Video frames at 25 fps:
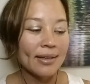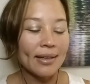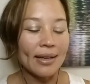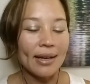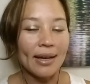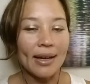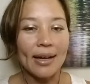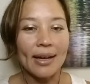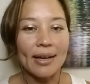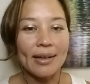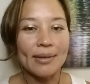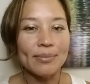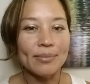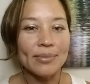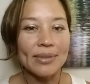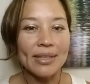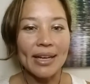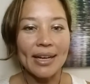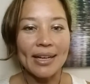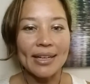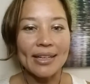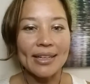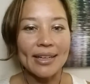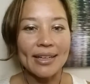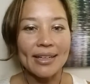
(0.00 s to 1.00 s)

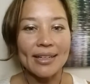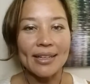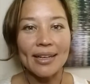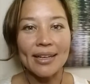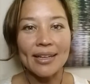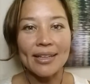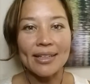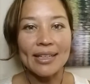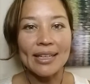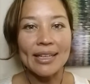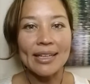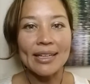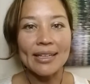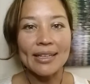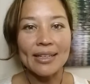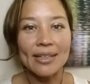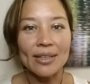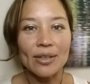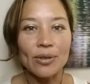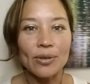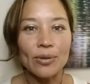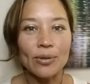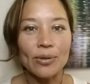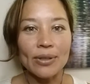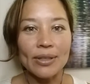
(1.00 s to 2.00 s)
yada, yada, yada, heat it
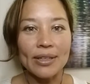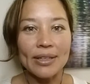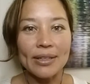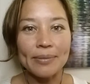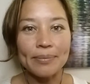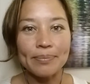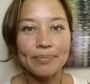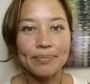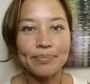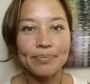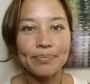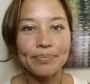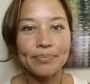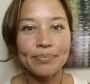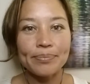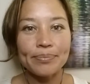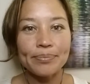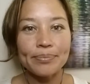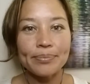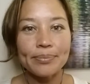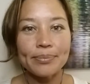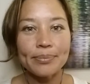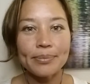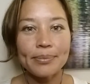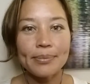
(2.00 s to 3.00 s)
and cool it
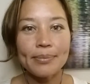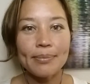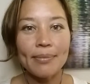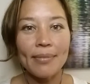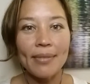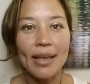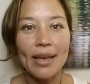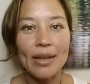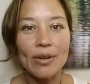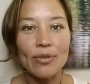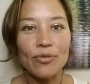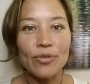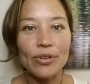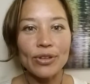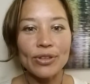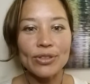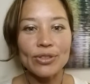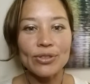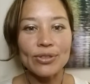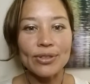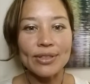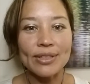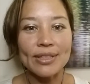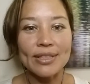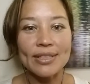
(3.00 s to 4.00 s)
and
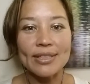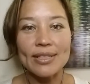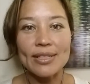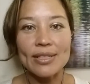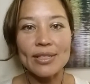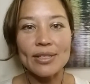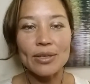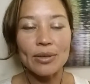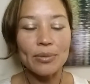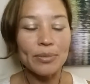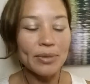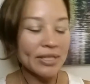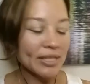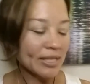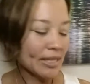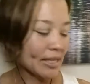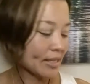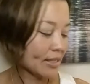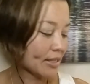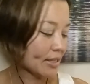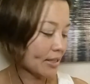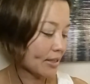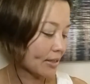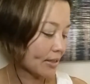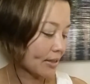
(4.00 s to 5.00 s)
filter it, this is so much
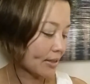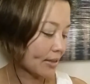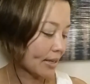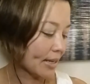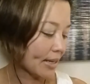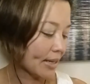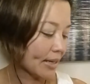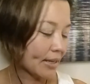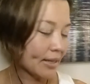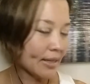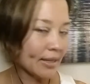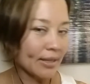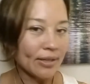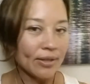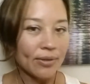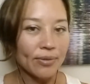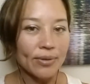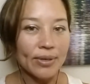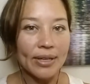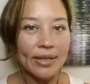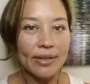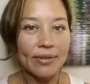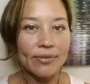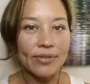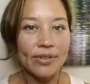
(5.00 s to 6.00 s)
easier, and you
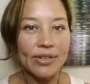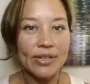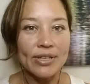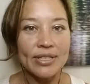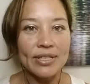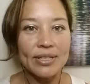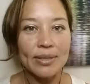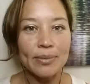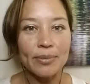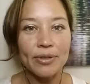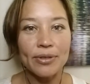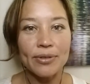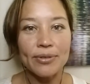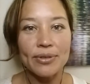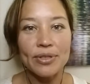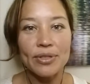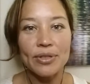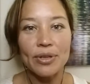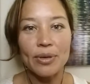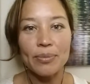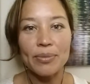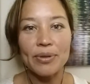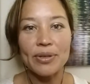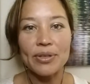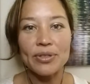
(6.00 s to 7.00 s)
get a very similar
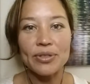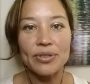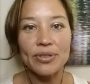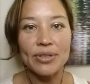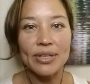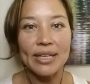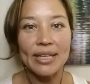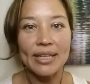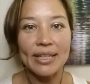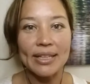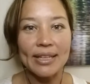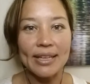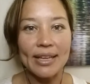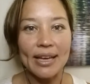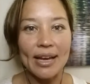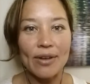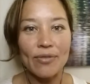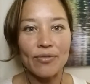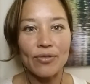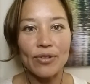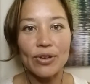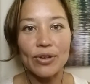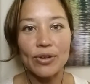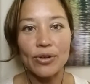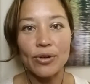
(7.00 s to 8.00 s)
result because you're getting the
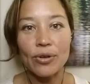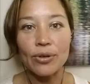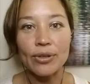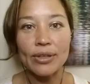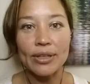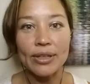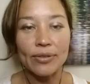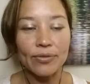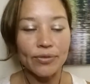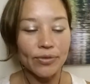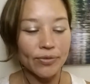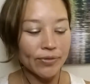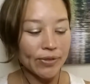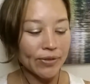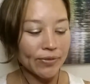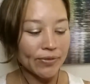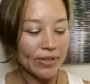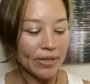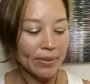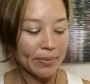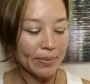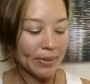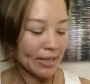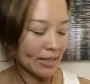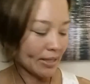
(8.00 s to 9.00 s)
caffeine, you're holding it for
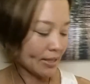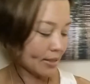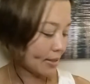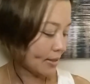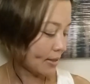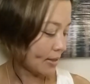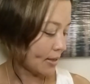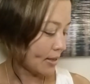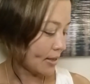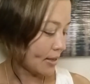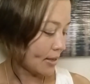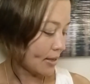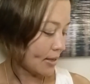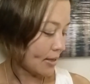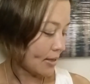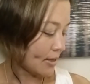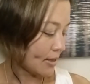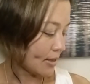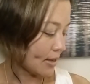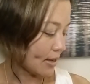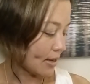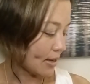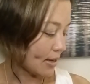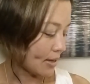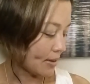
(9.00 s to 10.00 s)
15 minutes.
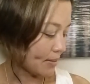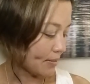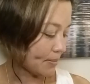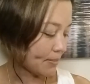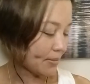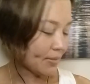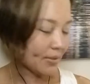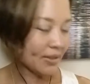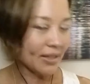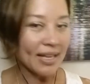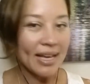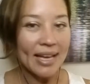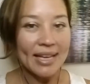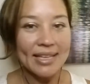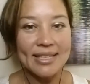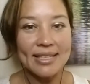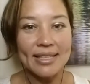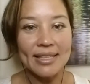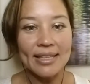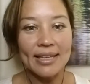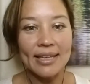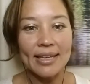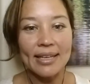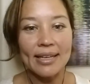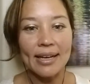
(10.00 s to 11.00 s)

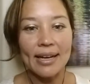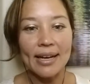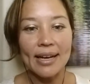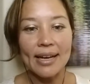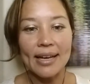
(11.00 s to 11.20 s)
Lastly,